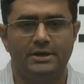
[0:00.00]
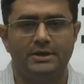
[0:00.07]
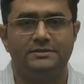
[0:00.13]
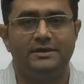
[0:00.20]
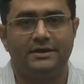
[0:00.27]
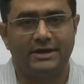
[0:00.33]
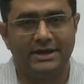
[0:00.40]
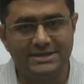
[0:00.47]

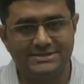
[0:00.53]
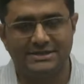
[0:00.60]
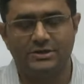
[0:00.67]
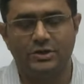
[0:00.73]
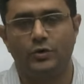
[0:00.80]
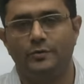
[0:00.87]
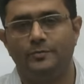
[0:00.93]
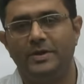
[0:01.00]
The reason
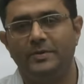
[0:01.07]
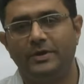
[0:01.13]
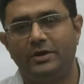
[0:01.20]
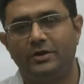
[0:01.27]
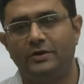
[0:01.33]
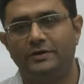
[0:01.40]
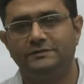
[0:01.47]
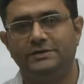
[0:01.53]
could be
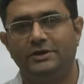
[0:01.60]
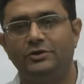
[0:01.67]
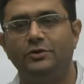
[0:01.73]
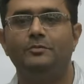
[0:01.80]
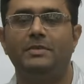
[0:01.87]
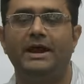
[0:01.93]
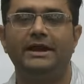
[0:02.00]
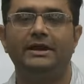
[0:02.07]
because you
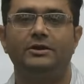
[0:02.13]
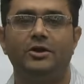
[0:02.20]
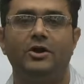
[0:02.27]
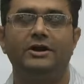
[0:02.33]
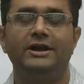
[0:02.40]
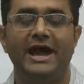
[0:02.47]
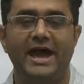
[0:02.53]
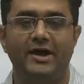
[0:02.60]
might not
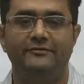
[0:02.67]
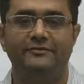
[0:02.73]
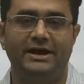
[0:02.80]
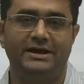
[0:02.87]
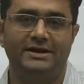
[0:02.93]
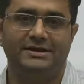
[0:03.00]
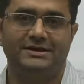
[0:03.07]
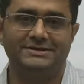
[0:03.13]
have
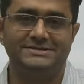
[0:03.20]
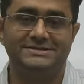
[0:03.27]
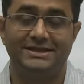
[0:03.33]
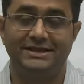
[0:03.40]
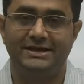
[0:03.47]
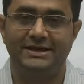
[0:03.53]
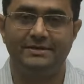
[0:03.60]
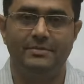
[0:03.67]
addressed the
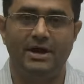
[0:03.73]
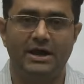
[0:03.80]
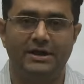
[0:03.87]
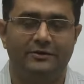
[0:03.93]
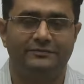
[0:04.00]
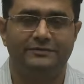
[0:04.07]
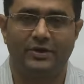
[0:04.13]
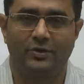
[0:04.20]
demand
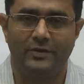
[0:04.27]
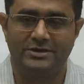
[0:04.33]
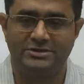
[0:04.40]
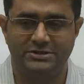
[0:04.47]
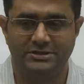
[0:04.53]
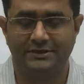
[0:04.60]
of the question.